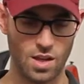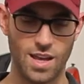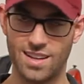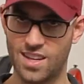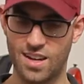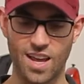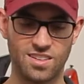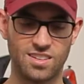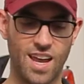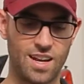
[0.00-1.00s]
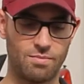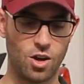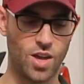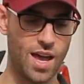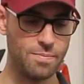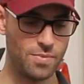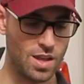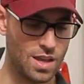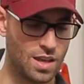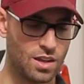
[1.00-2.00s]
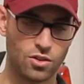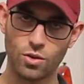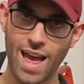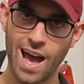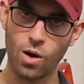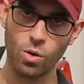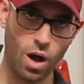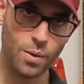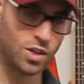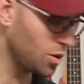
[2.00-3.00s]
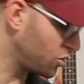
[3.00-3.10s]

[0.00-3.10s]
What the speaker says: It's in nice and tight, okay? So now all we do is